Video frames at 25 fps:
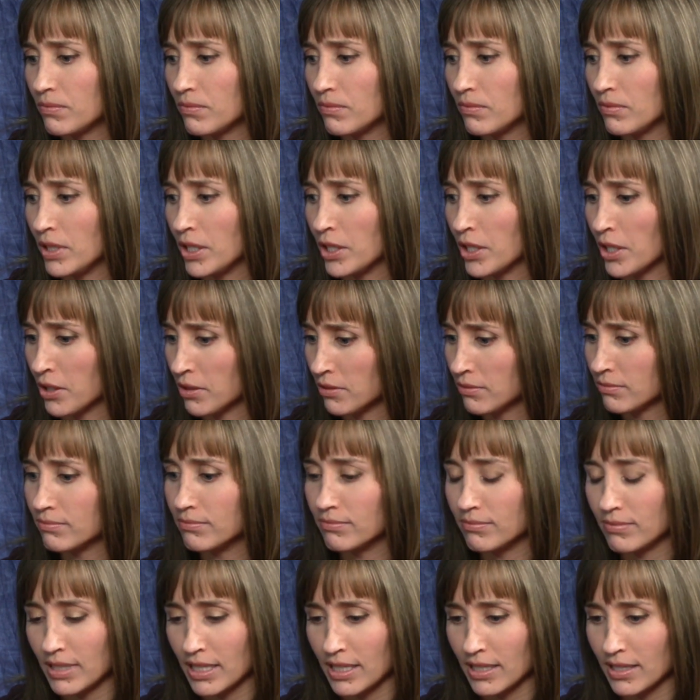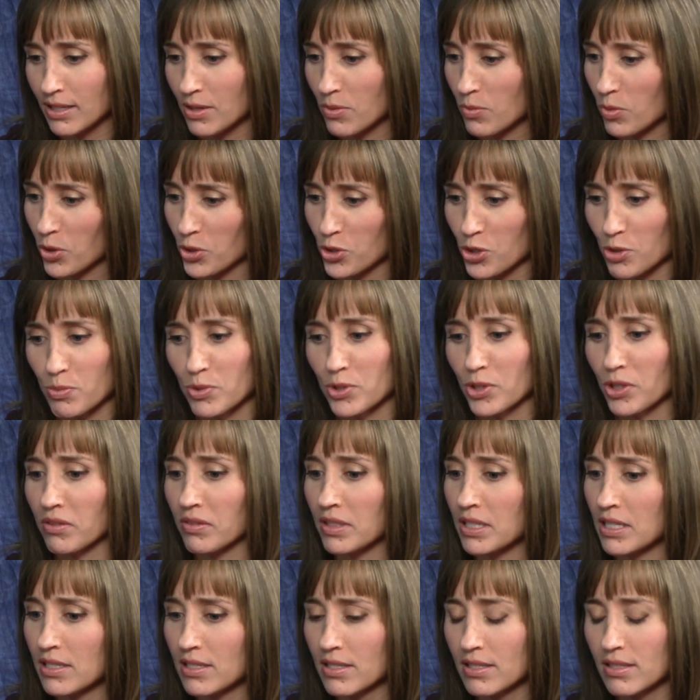you know, at a worship
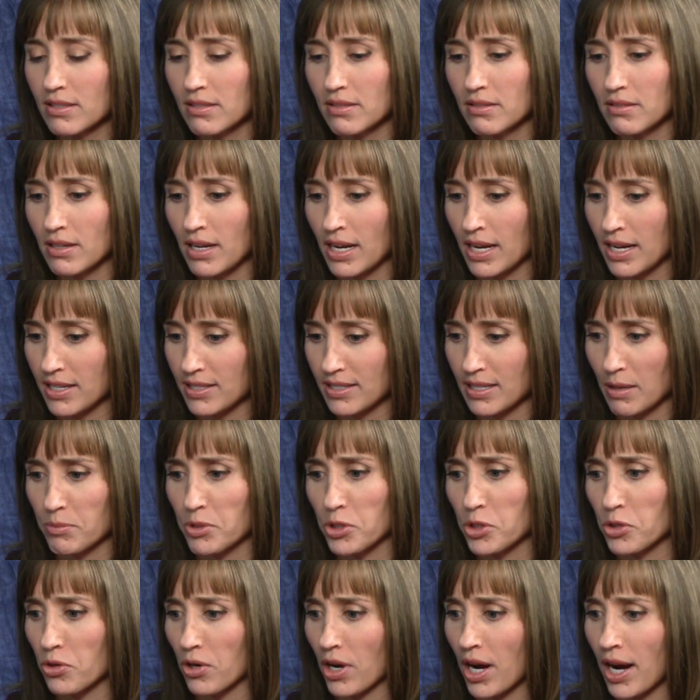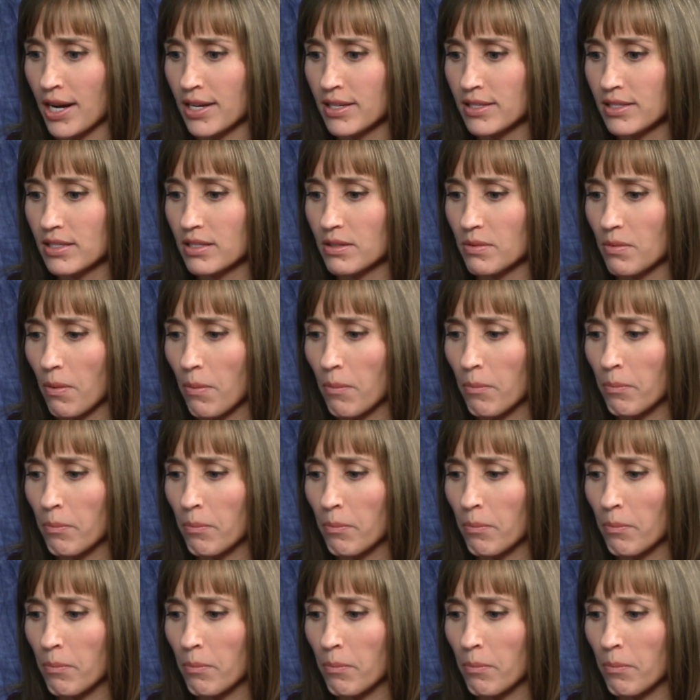service, I accepted Christ,